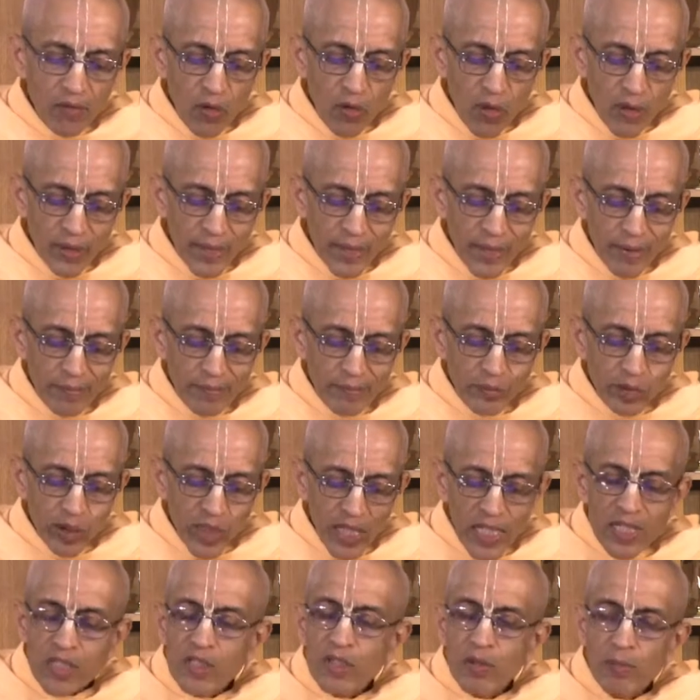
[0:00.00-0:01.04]
For them,
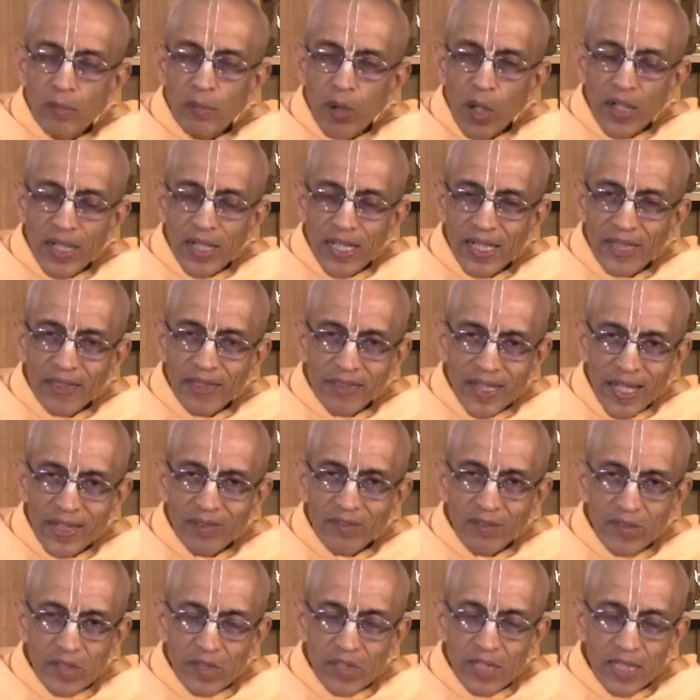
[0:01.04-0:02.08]
change of body at
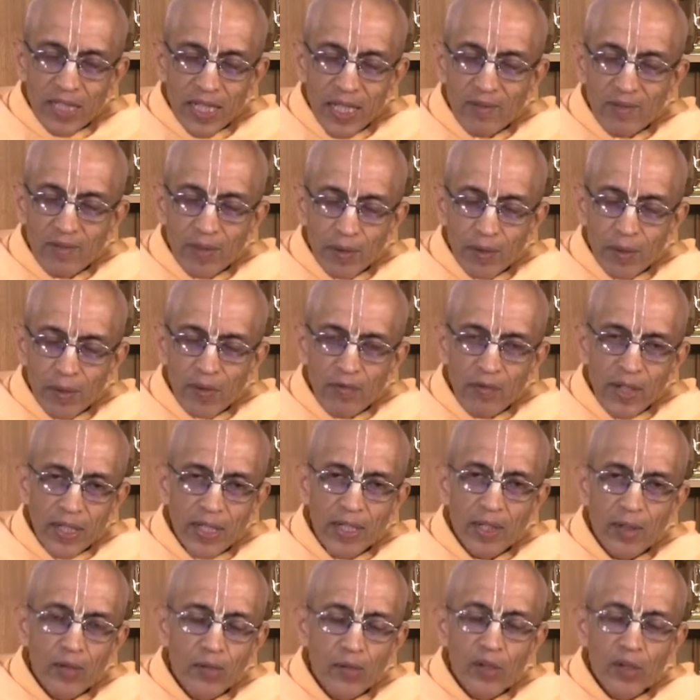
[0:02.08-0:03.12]
death is inevitable where
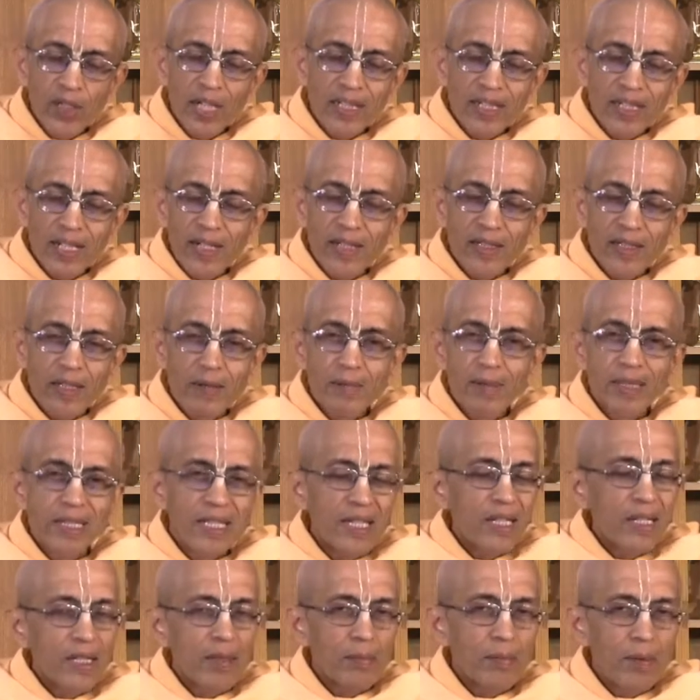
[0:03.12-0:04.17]
they're going to get another
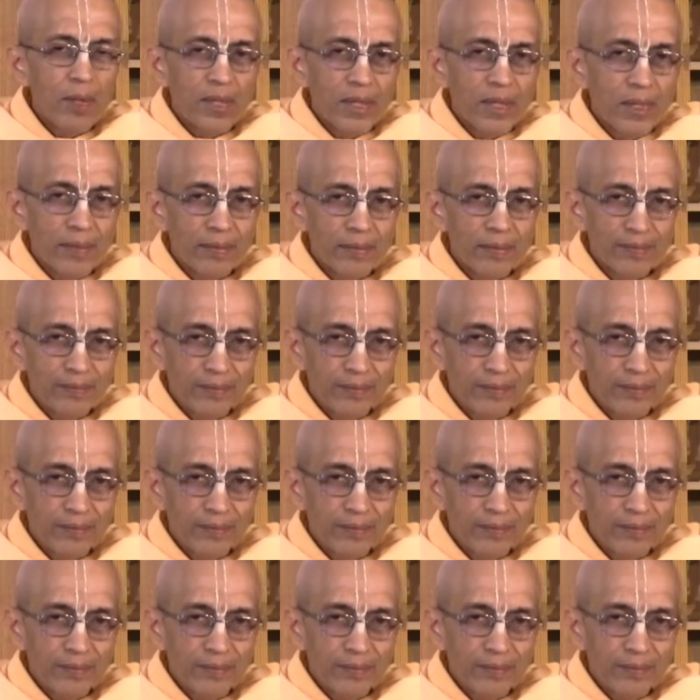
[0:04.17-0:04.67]
material body.